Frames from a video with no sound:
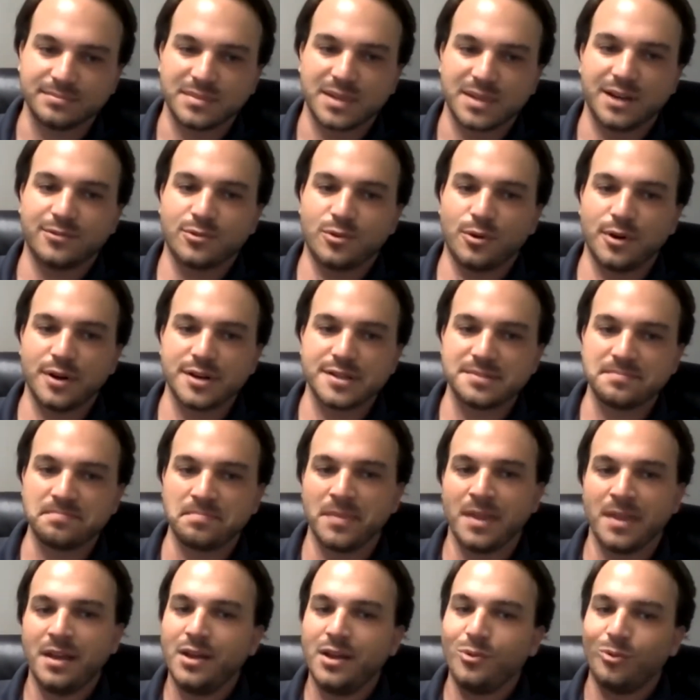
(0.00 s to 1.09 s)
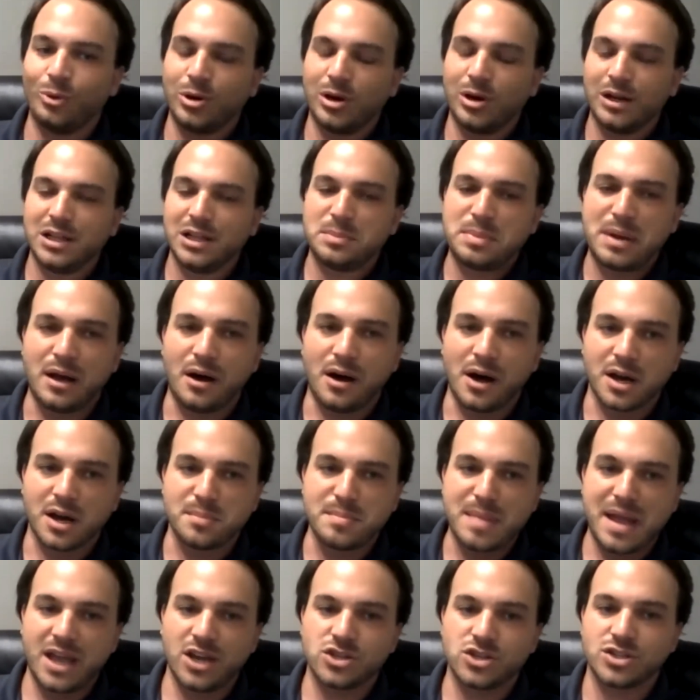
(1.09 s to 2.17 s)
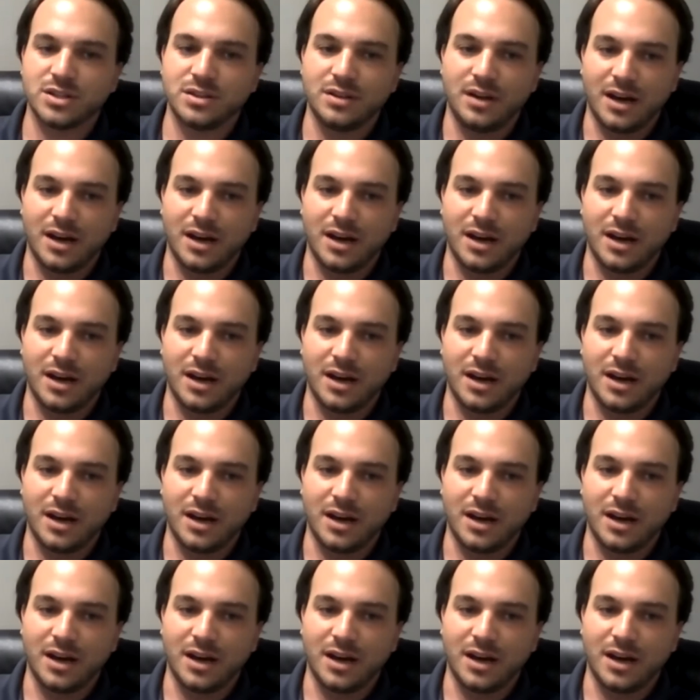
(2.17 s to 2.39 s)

And of course, we're all about automation.